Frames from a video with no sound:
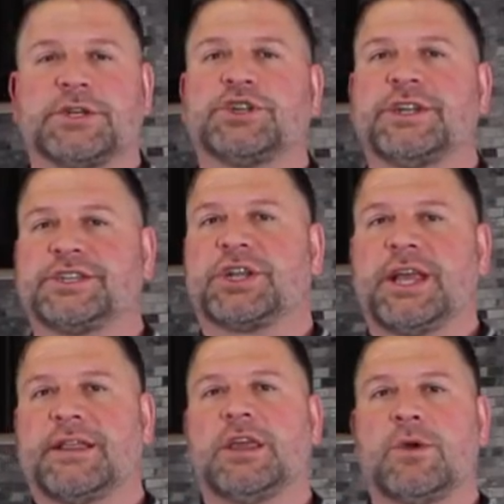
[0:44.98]
So traditionally
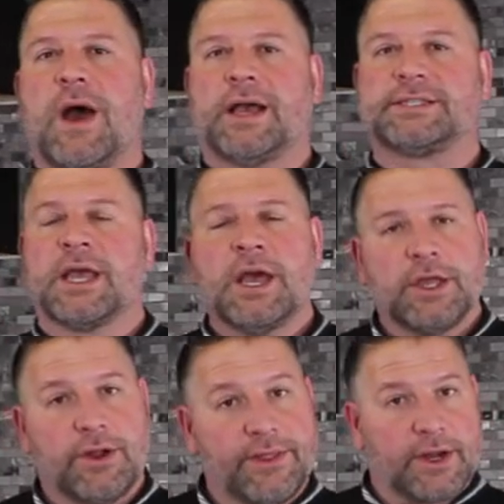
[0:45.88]
in the US,
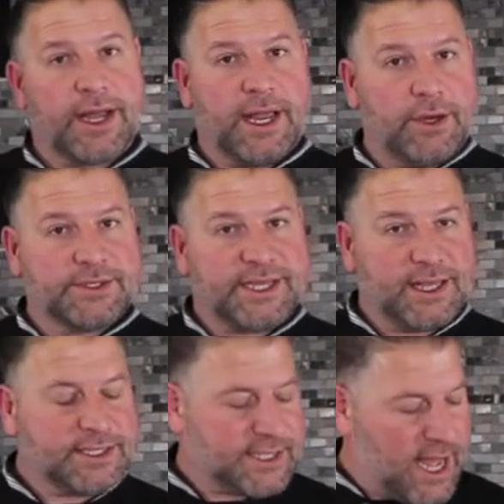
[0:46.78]
you're either gonna get New
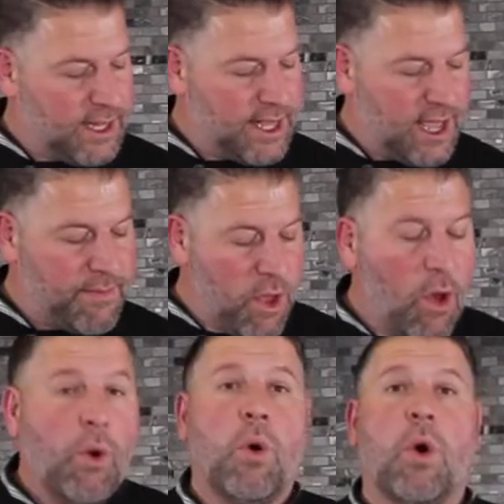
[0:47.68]
Zealand style lamb
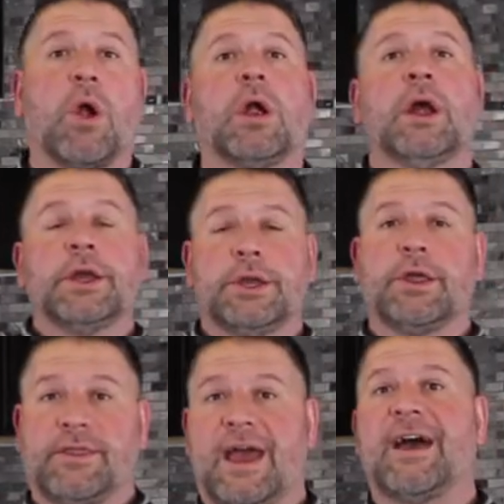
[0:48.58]
or
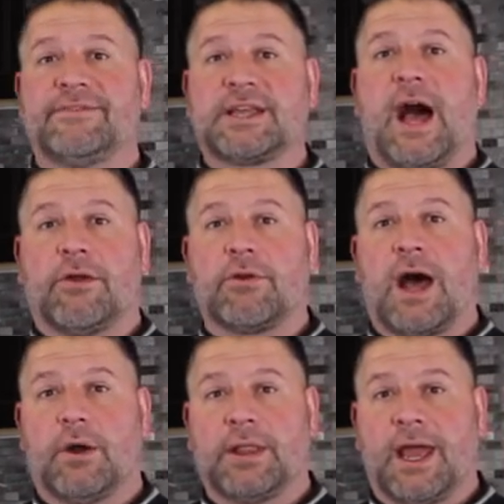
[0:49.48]
you, they have
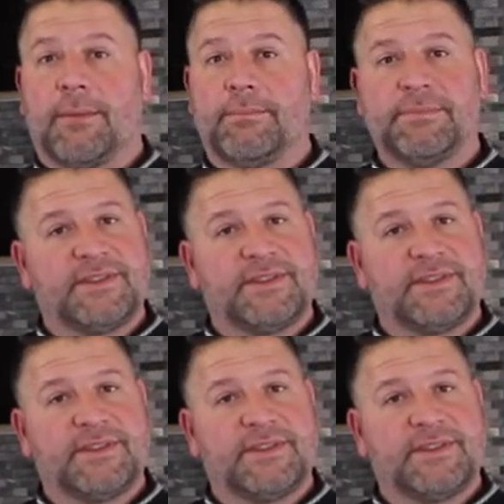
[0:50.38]
Colorado lamb.